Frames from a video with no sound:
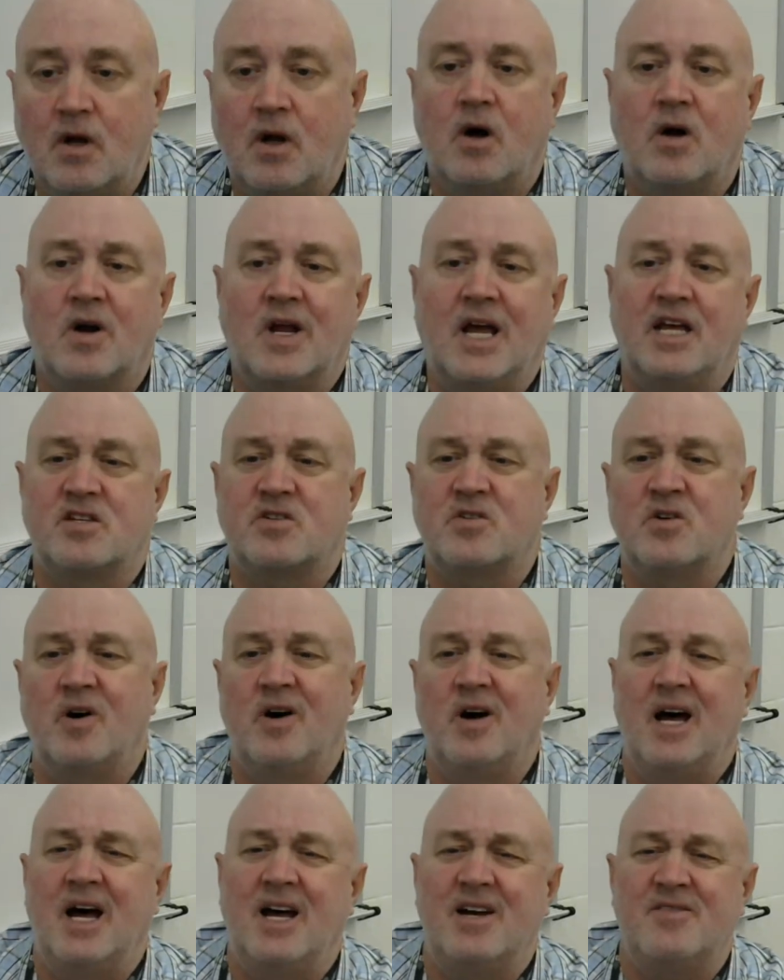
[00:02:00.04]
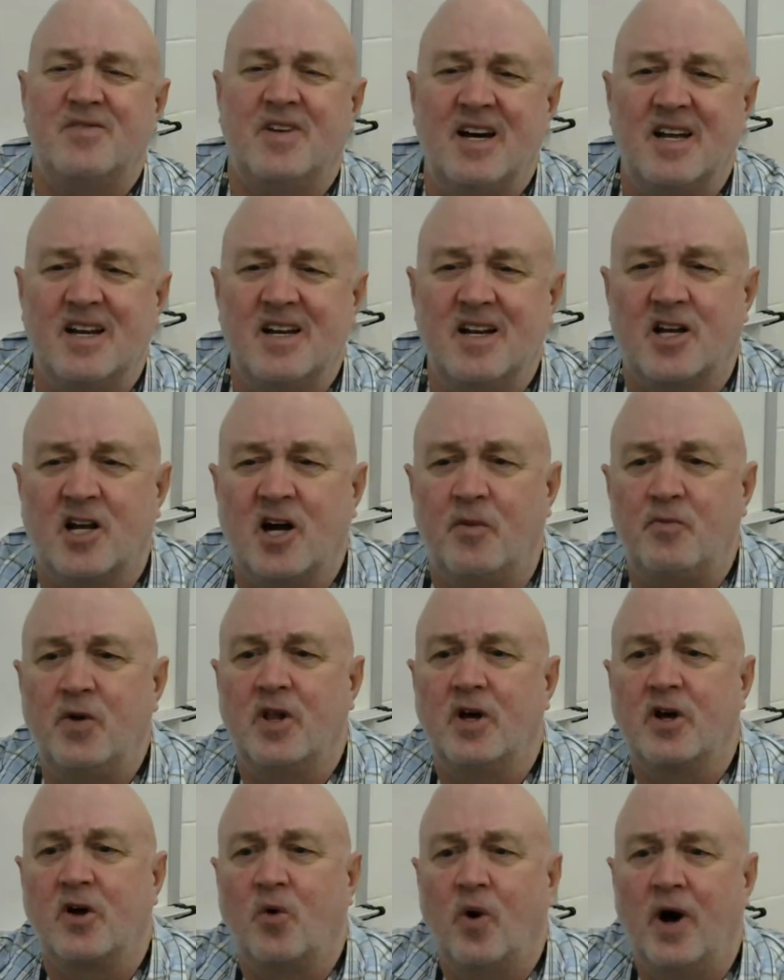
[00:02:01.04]
Okay, so I've gotten a couple
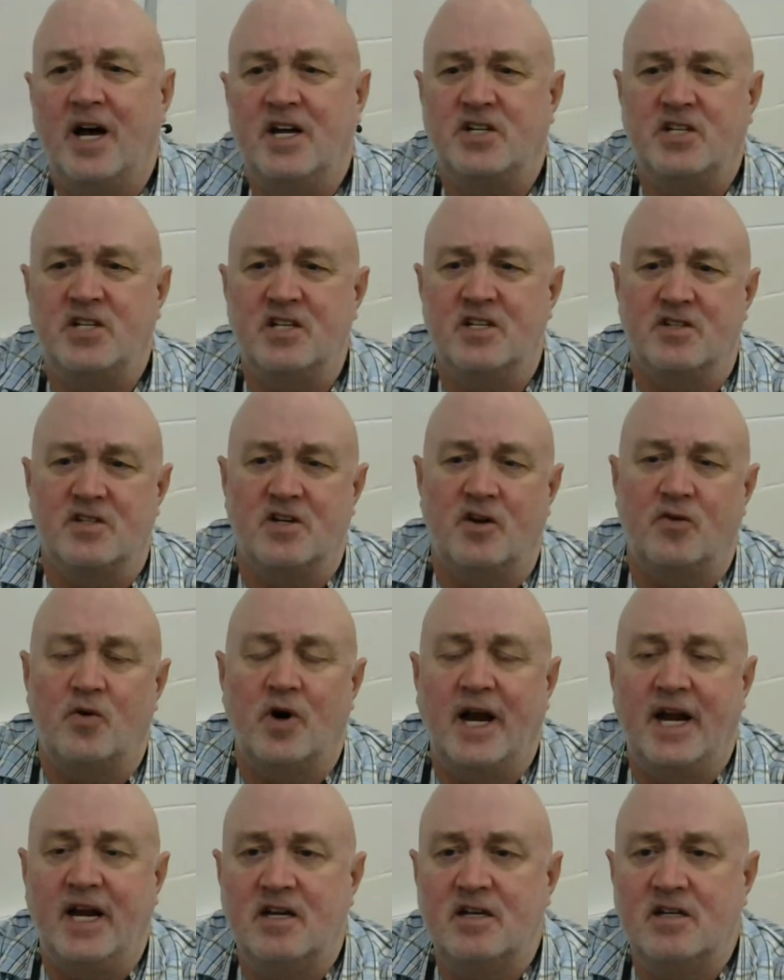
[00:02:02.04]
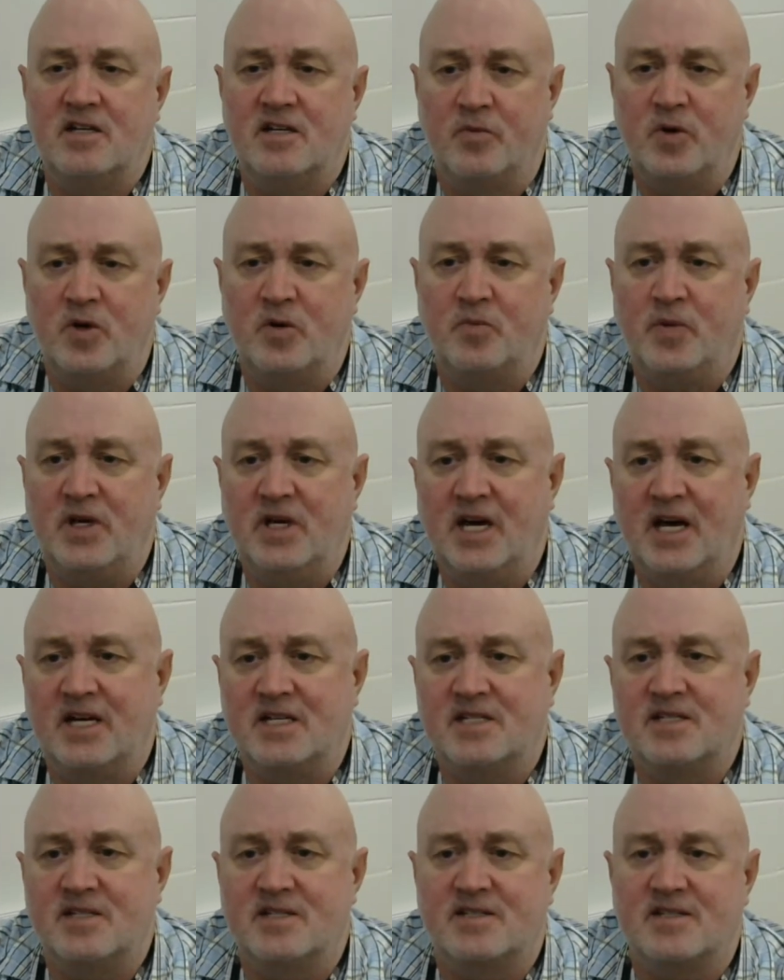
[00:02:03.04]
of questions on writing
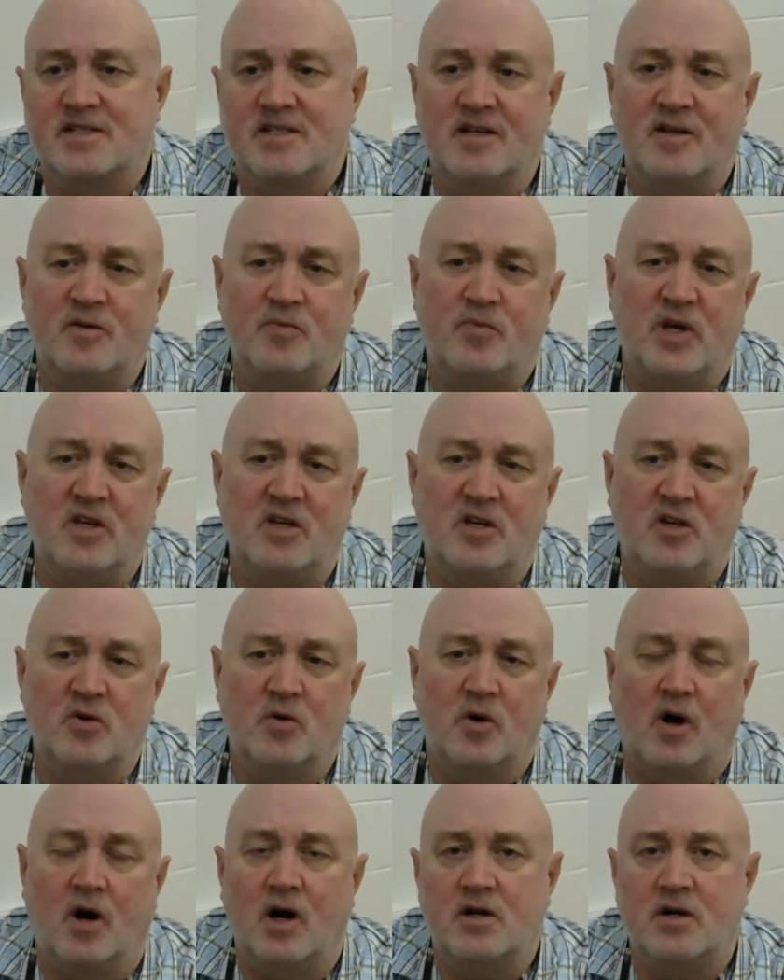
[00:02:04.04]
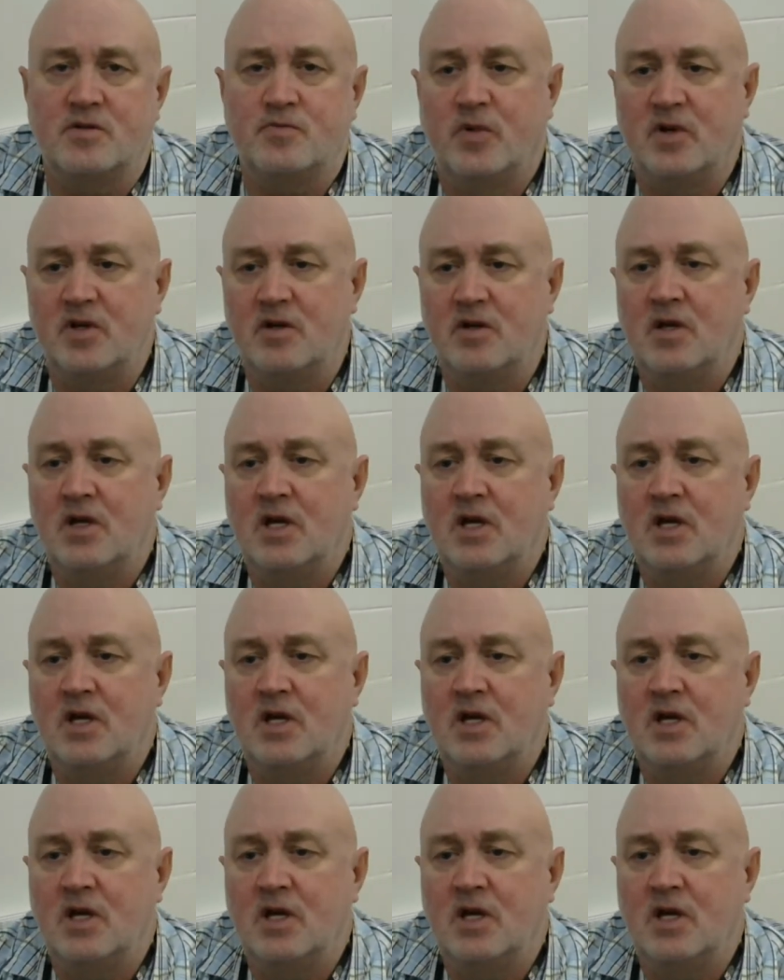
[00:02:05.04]
WPSs and PQRs, but